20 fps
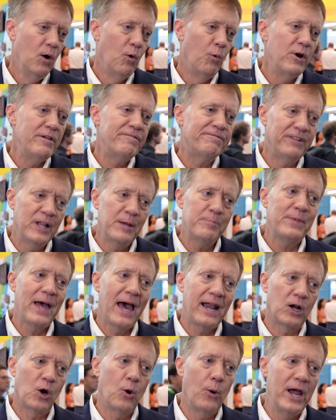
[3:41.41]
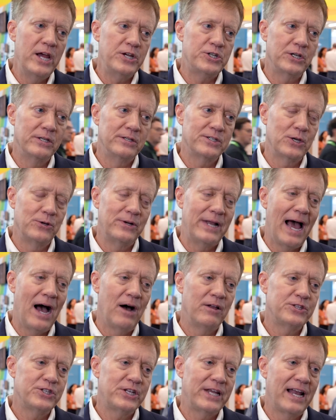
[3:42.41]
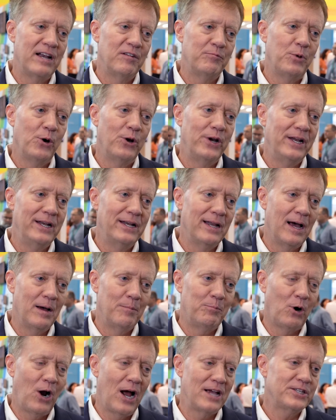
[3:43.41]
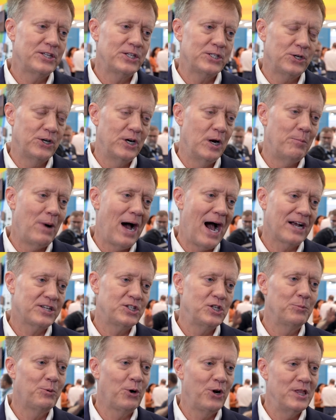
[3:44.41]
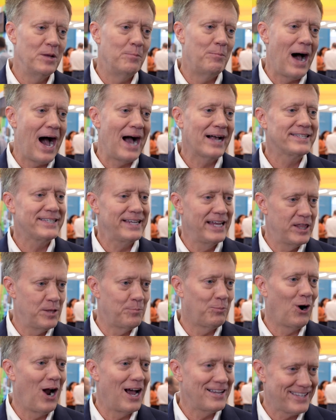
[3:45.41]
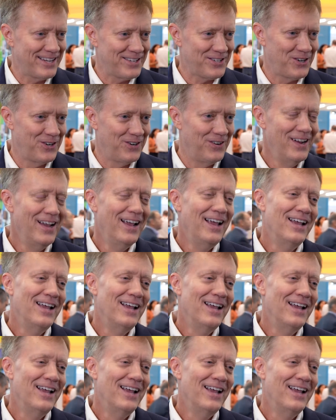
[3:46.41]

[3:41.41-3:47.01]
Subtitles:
We flip that equation, so now instead of putting a processor in a box, you're putting the box in the processor.